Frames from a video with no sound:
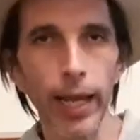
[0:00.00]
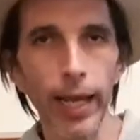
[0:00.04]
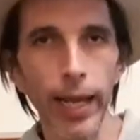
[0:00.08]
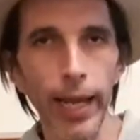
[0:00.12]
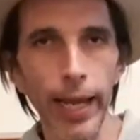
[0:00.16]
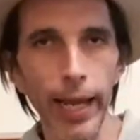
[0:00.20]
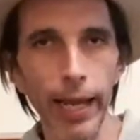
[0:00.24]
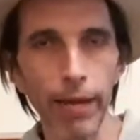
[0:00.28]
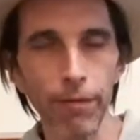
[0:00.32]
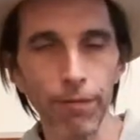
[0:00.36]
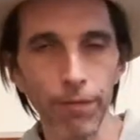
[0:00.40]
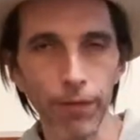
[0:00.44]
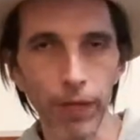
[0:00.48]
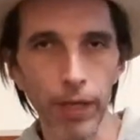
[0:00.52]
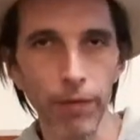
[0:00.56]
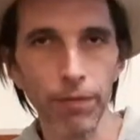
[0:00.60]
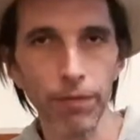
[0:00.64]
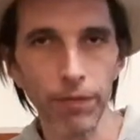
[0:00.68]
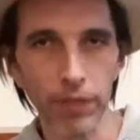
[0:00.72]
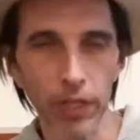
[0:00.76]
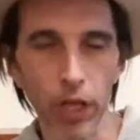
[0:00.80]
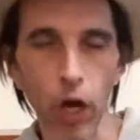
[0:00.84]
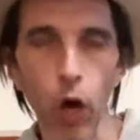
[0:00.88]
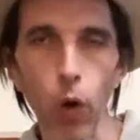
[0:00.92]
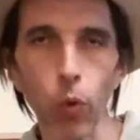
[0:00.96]
if
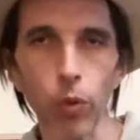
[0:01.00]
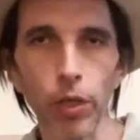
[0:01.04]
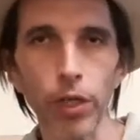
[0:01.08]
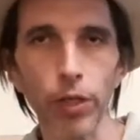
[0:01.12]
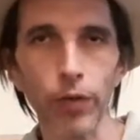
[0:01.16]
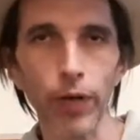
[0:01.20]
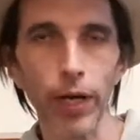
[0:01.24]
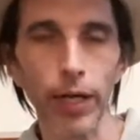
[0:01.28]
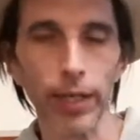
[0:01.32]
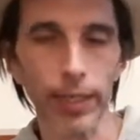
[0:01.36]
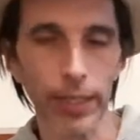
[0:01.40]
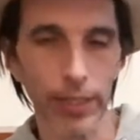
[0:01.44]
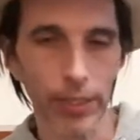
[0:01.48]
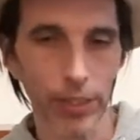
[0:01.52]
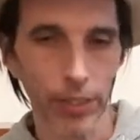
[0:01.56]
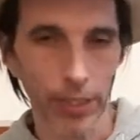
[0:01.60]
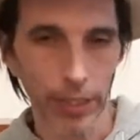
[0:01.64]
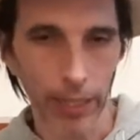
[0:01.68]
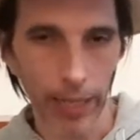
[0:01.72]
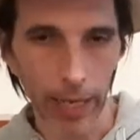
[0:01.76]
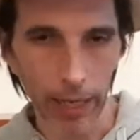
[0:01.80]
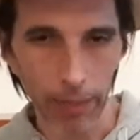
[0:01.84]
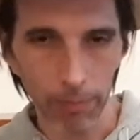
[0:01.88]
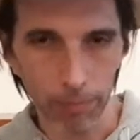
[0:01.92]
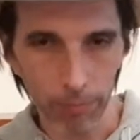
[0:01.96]
the holy grail is to
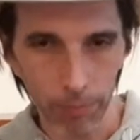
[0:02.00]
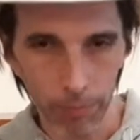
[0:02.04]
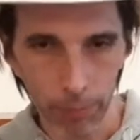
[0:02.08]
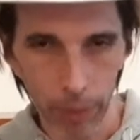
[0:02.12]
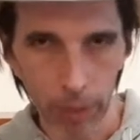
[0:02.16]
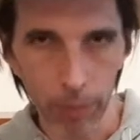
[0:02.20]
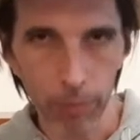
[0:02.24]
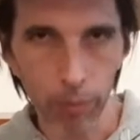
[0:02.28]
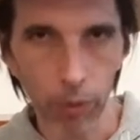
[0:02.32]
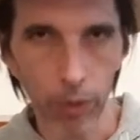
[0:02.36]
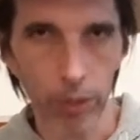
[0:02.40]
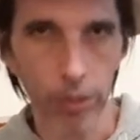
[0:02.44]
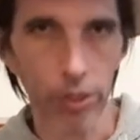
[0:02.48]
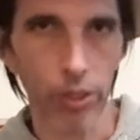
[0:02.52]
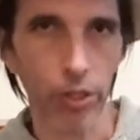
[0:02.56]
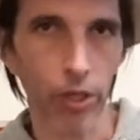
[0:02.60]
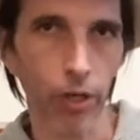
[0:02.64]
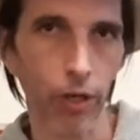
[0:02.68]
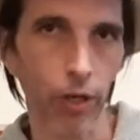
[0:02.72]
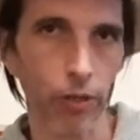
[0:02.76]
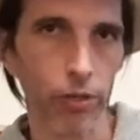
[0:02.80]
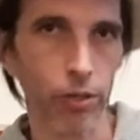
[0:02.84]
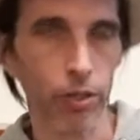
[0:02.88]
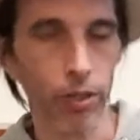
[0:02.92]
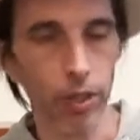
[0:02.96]
get pinpoint
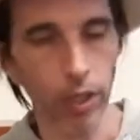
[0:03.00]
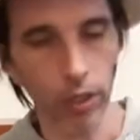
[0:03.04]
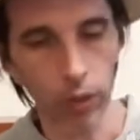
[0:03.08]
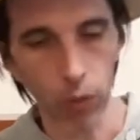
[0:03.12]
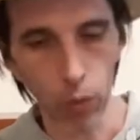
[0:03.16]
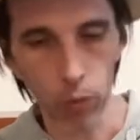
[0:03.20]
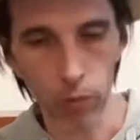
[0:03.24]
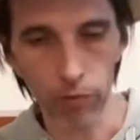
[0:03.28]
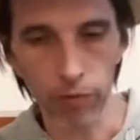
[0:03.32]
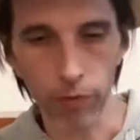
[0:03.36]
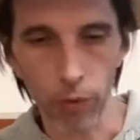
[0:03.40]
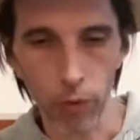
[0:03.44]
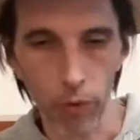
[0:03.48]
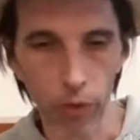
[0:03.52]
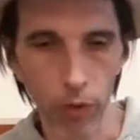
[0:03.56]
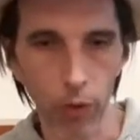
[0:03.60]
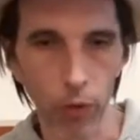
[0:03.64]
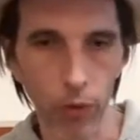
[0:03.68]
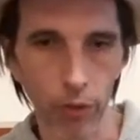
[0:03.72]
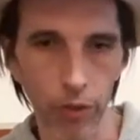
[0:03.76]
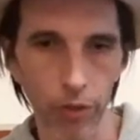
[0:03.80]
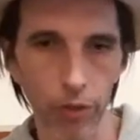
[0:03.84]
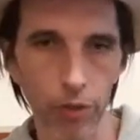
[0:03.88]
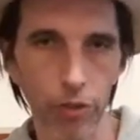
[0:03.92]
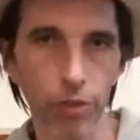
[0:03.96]
stars in all four
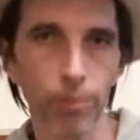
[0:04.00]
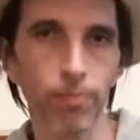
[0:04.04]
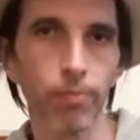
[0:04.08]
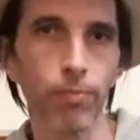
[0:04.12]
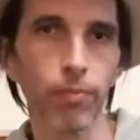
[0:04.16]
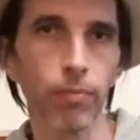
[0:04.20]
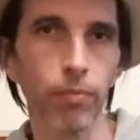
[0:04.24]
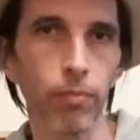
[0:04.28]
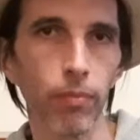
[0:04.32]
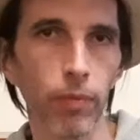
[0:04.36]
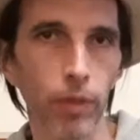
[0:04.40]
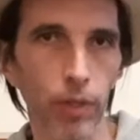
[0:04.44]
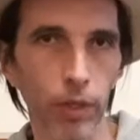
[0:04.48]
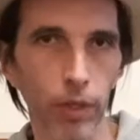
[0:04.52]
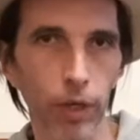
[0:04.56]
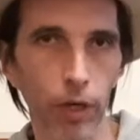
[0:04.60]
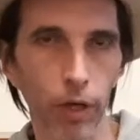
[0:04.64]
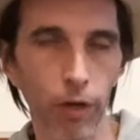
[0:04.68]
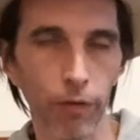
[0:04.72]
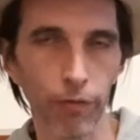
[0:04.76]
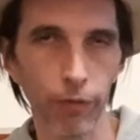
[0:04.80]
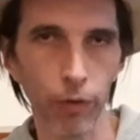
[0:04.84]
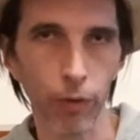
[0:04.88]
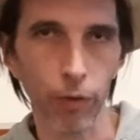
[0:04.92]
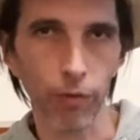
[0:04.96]
corners
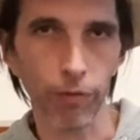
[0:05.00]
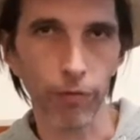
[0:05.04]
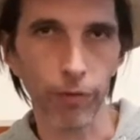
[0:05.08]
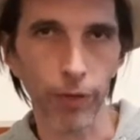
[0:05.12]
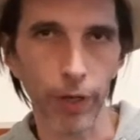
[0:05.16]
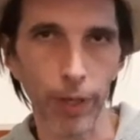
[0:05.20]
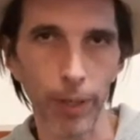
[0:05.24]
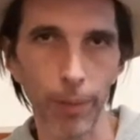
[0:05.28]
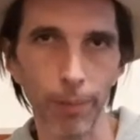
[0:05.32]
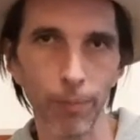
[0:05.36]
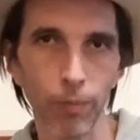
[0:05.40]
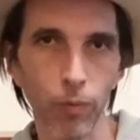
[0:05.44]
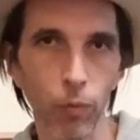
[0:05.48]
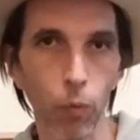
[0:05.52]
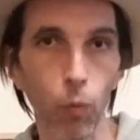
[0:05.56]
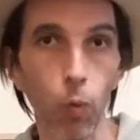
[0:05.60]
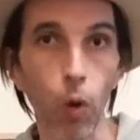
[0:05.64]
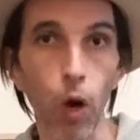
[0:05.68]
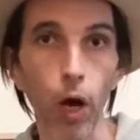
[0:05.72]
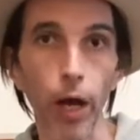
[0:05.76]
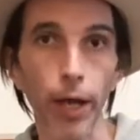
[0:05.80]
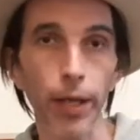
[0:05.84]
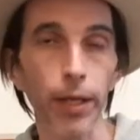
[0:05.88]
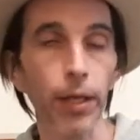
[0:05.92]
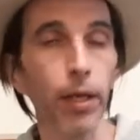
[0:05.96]
of your frame.
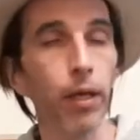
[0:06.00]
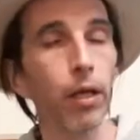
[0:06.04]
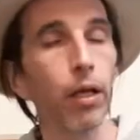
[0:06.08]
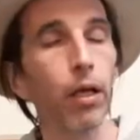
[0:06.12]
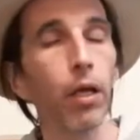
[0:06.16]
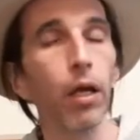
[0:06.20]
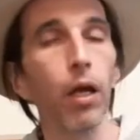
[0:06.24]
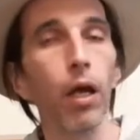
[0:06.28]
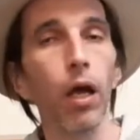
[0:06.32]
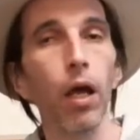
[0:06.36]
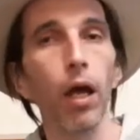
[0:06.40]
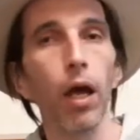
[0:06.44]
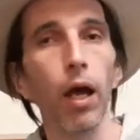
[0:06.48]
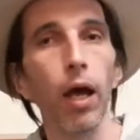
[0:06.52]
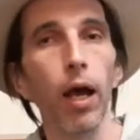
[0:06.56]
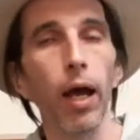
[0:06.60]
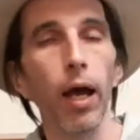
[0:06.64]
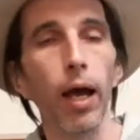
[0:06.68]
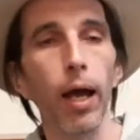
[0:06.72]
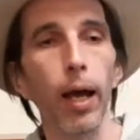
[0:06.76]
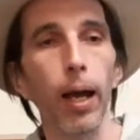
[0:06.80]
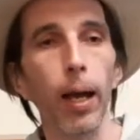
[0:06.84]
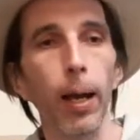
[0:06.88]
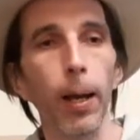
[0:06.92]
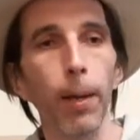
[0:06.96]
Why?
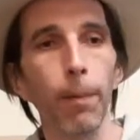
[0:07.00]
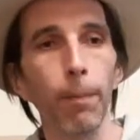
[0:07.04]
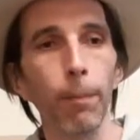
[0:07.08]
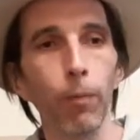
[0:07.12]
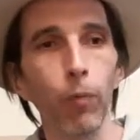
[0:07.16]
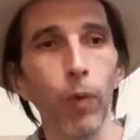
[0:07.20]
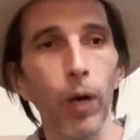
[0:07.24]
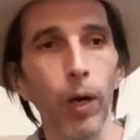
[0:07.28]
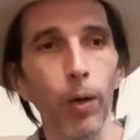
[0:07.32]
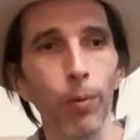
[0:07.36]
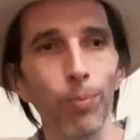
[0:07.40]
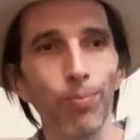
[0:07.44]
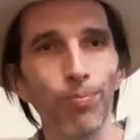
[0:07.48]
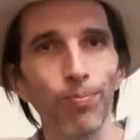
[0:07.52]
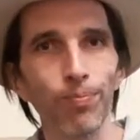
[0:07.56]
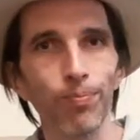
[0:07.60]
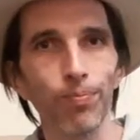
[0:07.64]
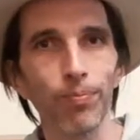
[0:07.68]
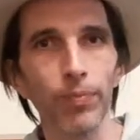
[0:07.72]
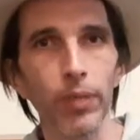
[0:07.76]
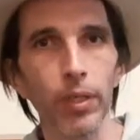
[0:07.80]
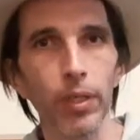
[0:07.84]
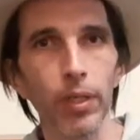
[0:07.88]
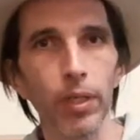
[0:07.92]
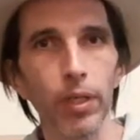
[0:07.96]
Well,
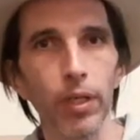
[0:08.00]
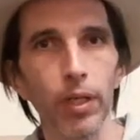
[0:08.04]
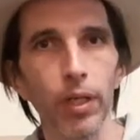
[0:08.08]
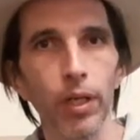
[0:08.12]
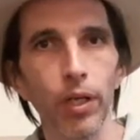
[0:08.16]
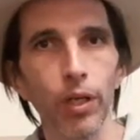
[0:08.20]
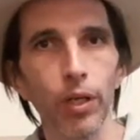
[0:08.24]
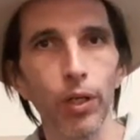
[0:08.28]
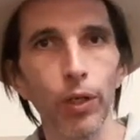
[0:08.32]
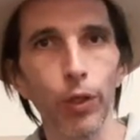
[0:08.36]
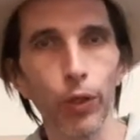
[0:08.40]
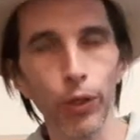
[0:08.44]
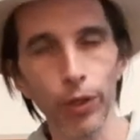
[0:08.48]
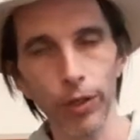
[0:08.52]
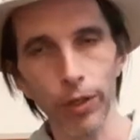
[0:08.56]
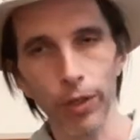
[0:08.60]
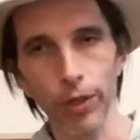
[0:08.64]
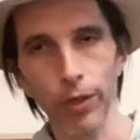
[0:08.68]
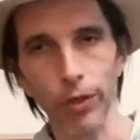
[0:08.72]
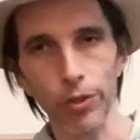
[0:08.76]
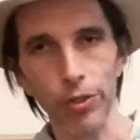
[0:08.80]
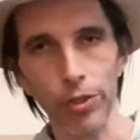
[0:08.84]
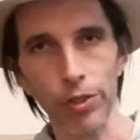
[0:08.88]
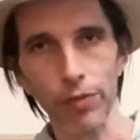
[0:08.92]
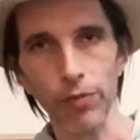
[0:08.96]
look at the
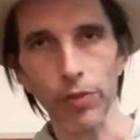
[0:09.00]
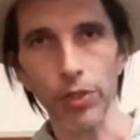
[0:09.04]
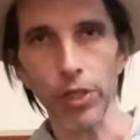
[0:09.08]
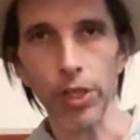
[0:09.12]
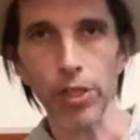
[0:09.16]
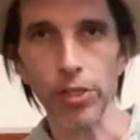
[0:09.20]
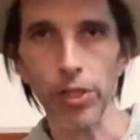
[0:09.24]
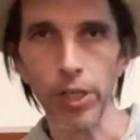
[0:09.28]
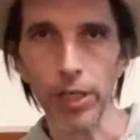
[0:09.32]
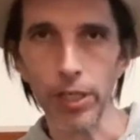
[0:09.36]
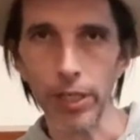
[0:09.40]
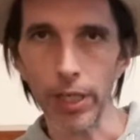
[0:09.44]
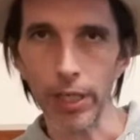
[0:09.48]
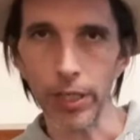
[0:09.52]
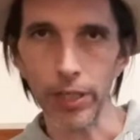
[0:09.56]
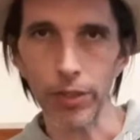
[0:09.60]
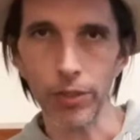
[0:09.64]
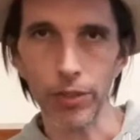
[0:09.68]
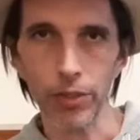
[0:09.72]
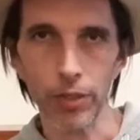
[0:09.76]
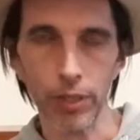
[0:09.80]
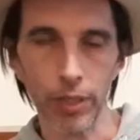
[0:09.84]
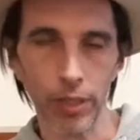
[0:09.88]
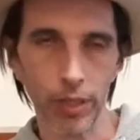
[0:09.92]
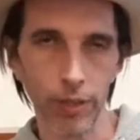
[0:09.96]
cost of CCDs
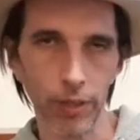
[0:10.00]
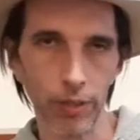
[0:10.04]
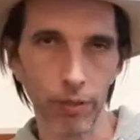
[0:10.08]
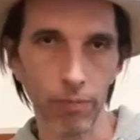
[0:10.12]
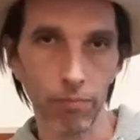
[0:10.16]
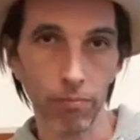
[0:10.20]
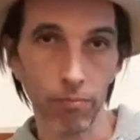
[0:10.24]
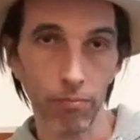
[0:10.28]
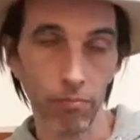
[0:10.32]
and